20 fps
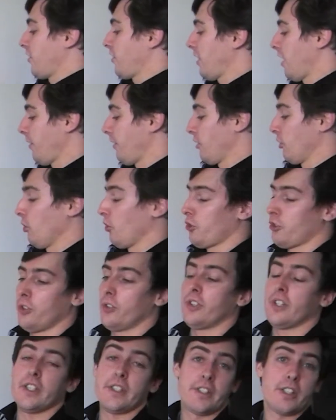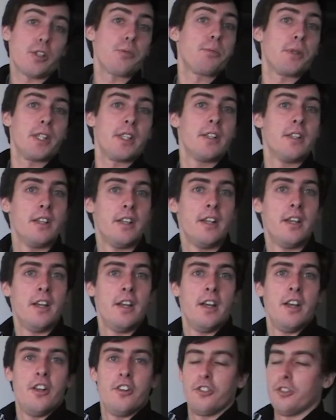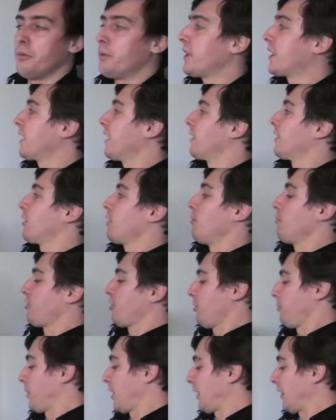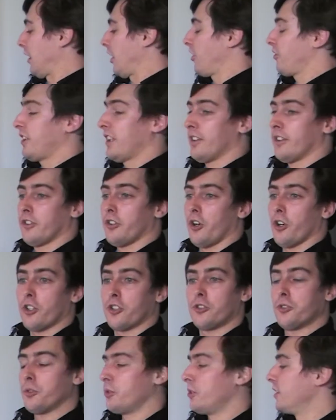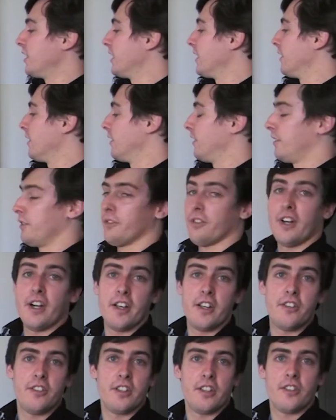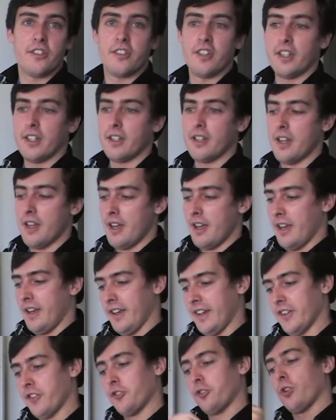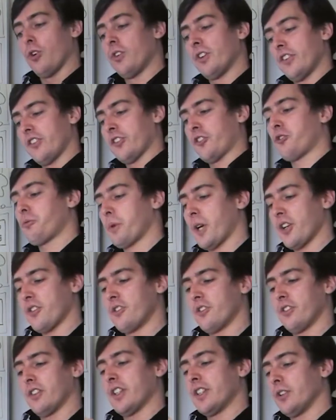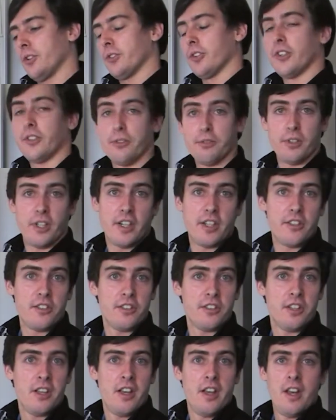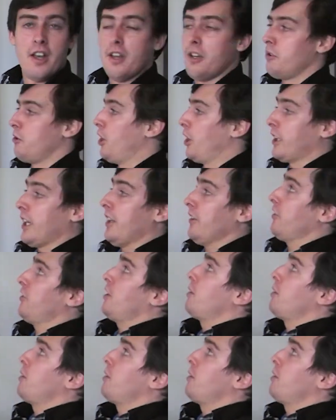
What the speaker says: itself is also an IRP. So we can come from the cloud and talk to the device and say, install this expression tree on the device. Again,